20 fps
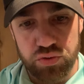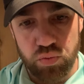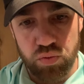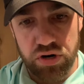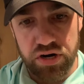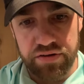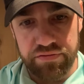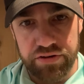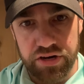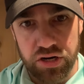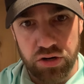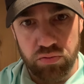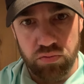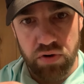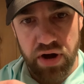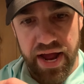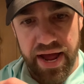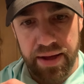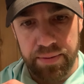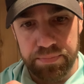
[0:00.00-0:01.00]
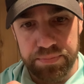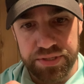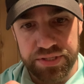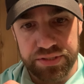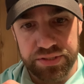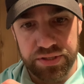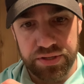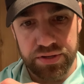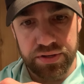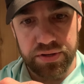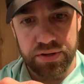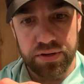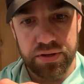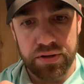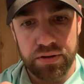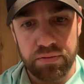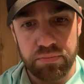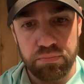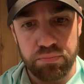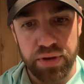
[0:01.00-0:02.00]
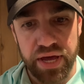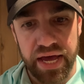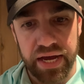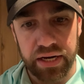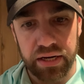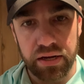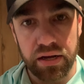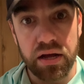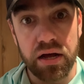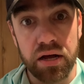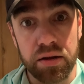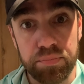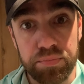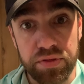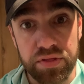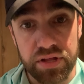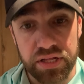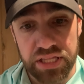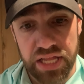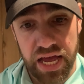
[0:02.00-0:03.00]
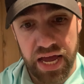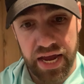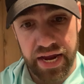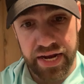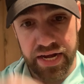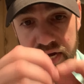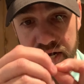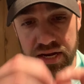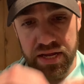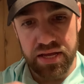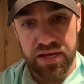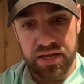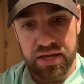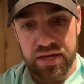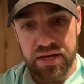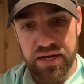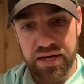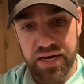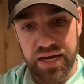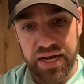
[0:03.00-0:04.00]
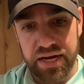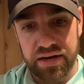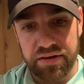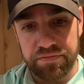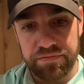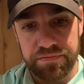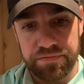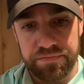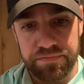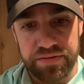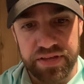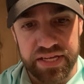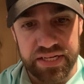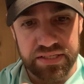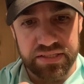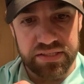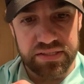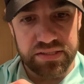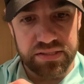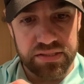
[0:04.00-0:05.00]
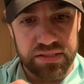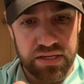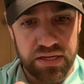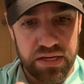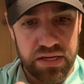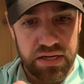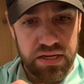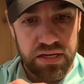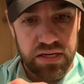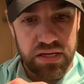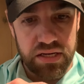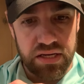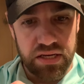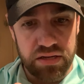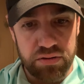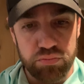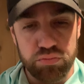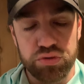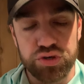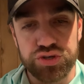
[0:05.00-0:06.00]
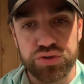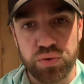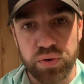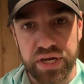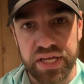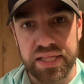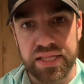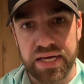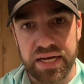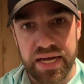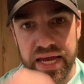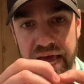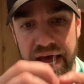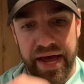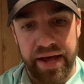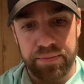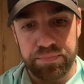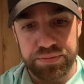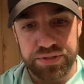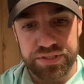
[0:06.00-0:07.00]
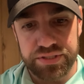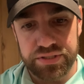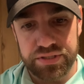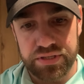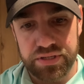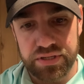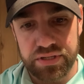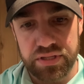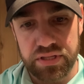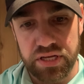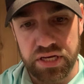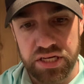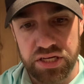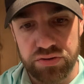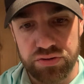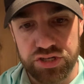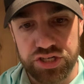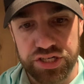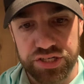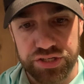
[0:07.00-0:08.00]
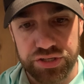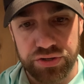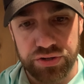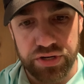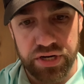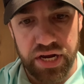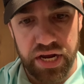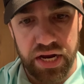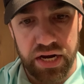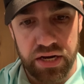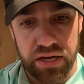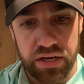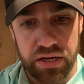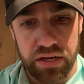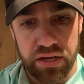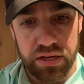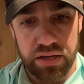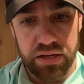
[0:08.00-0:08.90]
one of your wraps back up the line kind of fits in between the gaps that you just created